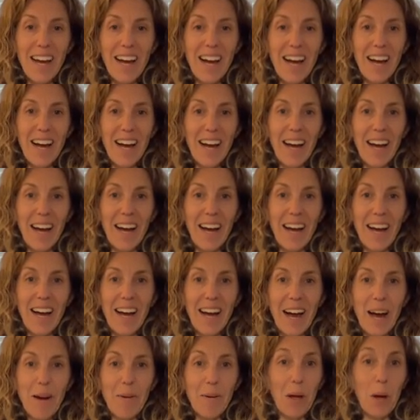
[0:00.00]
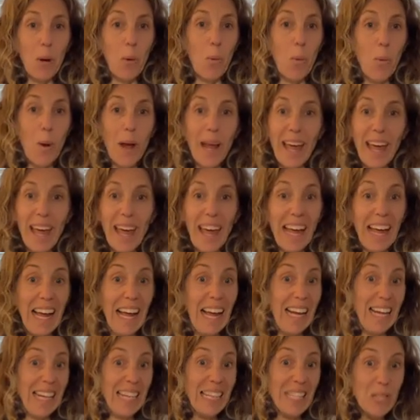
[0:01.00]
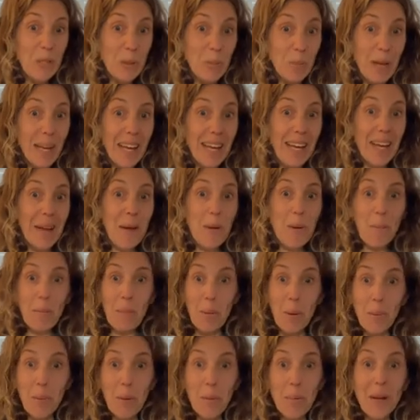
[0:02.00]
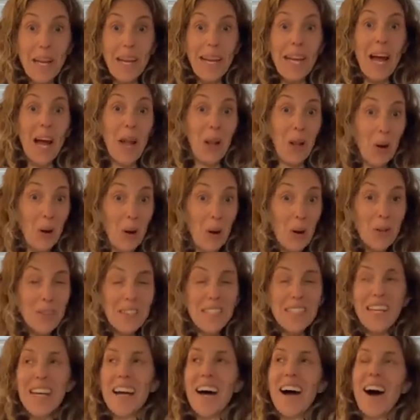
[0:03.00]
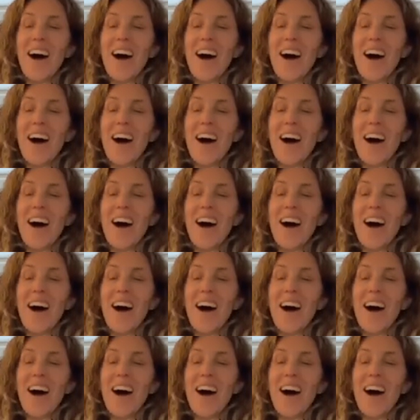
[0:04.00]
I'm going to wing it a little bit. Probably a lot.